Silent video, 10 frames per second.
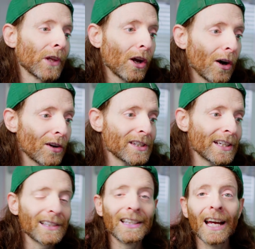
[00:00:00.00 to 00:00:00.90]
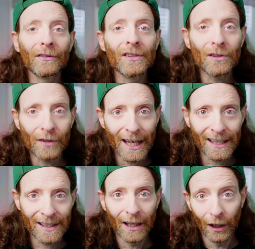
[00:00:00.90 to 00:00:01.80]
causing a lot of
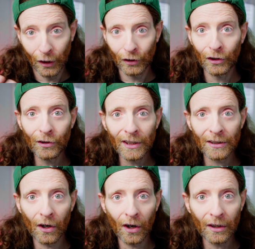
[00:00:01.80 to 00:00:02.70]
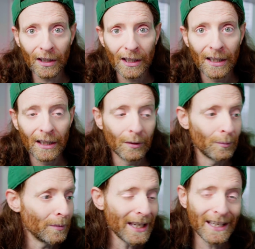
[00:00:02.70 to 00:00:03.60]
stress to the dog,
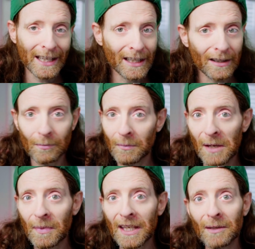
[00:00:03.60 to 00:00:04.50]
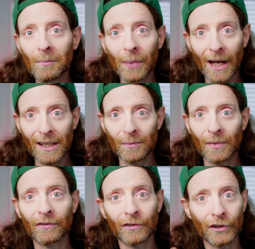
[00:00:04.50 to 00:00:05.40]
making it maybe
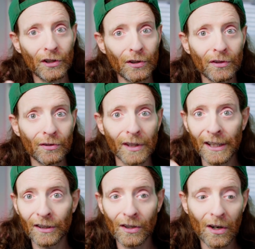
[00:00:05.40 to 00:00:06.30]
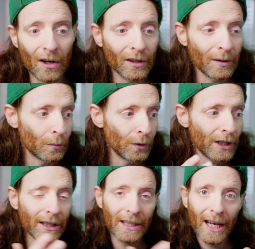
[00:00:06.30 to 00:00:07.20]
impossible for you to later on
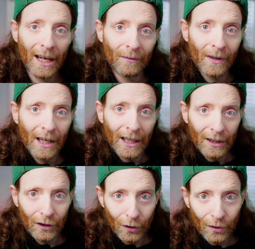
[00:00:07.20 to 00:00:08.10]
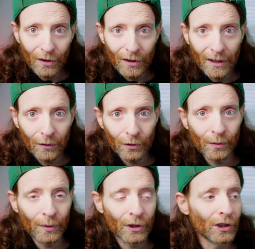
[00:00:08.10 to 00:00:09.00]
bring them to the
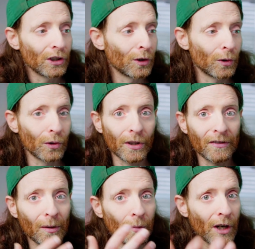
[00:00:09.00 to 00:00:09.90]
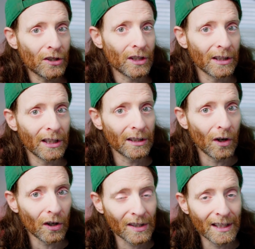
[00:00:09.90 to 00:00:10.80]
groomer or even brushing the
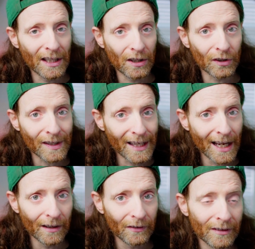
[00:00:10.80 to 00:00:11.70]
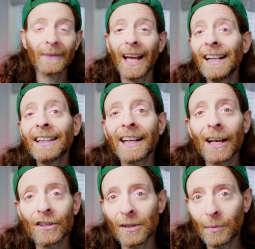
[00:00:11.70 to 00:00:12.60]
dog's teeth yourself. And it can
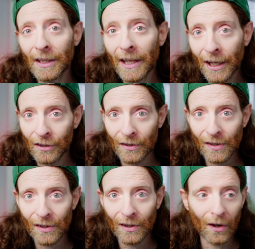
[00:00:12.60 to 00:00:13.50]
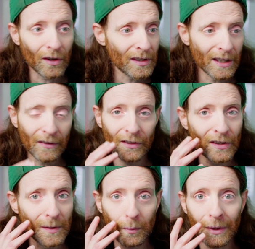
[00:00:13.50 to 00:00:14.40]
actually be dangerous because if
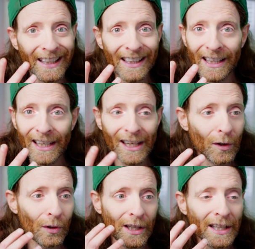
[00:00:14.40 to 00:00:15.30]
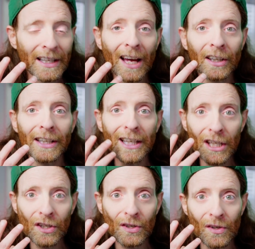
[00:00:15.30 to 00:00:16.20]
there's a bleeding or any other
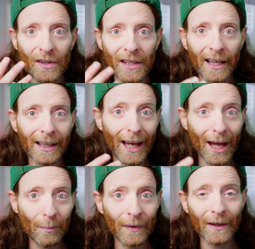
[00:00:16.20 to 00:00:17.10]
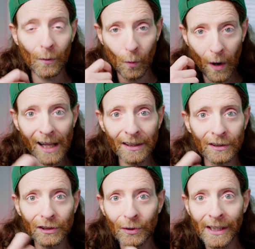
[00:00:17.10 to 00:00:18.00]
issues that happen while
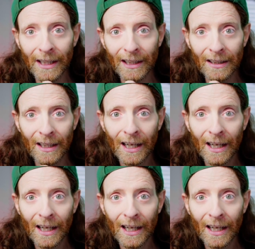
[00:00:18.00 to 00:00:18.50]
they're doing it,